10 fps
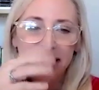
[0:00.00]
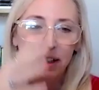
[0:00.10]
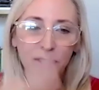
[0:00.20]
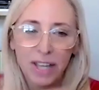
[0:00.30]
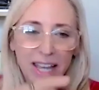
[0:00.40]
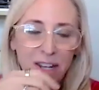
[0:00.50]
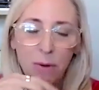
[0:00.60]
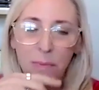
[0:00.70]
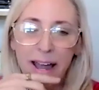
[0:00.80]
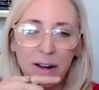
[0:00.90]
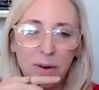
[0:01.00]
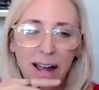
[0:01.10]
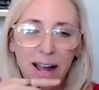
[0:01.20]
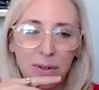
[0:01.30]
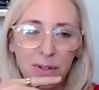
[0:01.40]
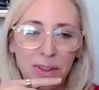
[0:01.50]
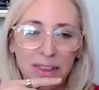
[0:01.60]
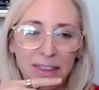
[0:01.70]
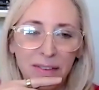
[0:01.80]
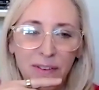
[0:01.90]
looking in your background,
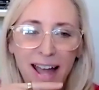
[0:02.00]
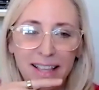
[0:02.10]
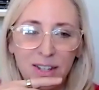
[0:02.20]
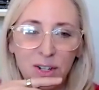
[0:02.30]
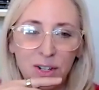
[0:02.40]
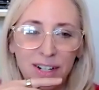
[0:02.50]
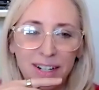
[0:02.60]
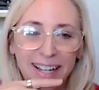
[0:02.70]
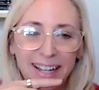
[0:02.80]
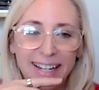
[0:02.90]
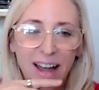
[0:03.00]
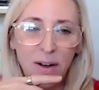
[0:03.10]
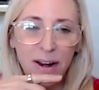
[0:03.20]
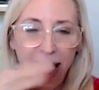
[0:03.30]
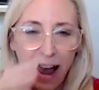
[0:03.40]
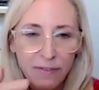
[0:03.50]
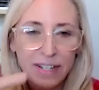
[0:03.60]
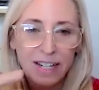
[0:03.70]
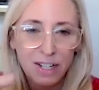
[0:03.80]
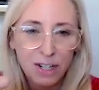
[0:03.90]
the fact that you're now an
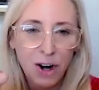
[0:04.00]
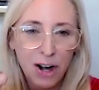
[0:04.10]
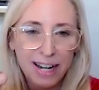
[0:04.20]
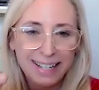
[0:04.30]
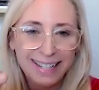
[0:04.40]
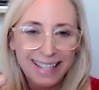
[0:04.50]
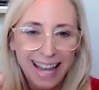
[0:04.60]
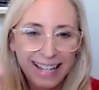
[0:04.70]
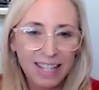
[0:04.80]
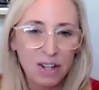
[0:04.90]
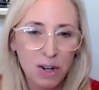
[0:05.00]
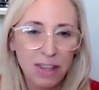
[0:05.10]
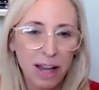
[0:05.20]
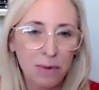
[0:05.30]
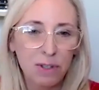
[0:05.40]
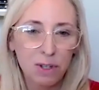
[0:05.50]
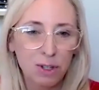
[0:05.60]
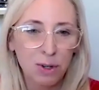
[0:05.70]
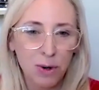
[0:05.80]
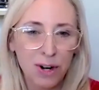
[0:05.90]
avid guitarist, that was a
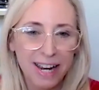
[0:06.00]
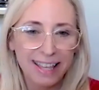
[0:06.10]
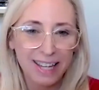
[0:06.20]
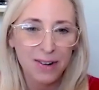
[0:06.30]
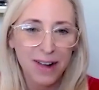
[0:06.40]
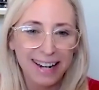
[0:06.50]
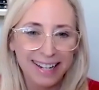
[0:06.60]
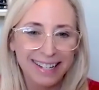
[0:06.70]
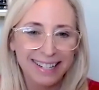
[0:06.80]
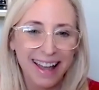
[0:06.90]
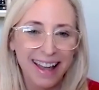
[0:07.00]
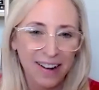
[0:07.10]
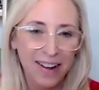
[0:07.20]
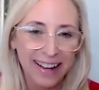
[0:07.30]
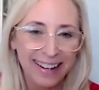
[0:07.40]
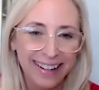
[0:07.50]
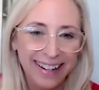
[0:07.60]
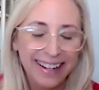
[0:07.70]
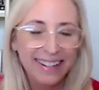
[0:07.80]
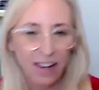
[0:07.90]
story that you had to decide on.
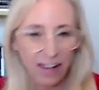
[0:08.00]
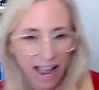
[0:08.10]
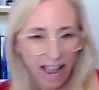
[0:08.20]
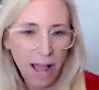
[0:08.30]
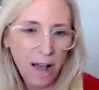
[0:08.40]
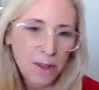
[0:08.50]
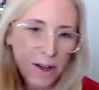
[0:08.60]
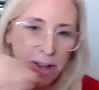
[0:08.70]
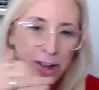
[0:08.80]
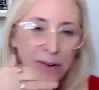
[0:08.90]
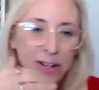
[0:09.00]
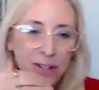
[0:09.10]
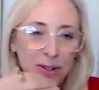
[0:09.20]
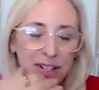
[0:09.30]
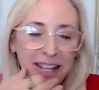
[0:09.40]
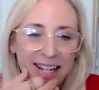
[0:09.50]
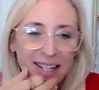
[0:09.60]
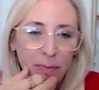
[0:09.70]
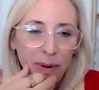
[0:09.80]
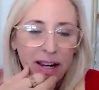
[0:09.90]
How long ago did you decide
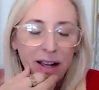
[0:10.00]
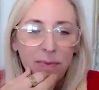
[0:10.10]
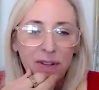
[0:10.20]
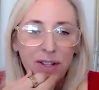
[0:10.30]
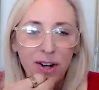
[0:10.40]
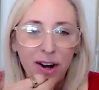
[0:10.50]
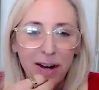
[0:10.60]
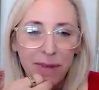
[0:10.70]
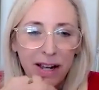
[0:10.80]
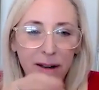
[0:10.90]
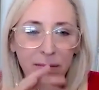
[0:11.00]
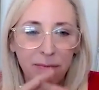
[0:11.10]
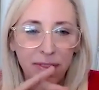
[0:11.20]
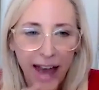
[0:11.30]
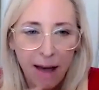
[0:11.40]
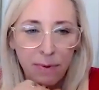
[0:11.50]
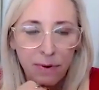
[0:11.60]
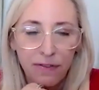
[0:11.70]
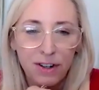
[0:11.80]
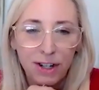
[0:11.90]
to pick up the guitar and become that
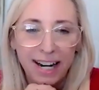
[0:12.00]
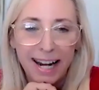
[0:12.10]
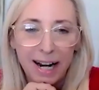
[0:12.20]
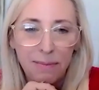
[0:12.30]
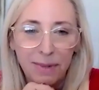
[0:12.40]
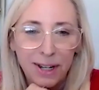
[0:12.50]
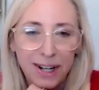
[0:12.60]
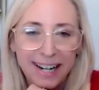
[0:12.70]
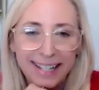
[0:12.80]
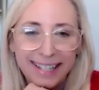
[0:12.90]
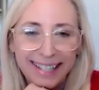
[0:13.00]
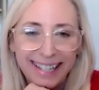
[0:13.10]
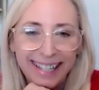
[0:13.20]
proficient at it? I'm curious.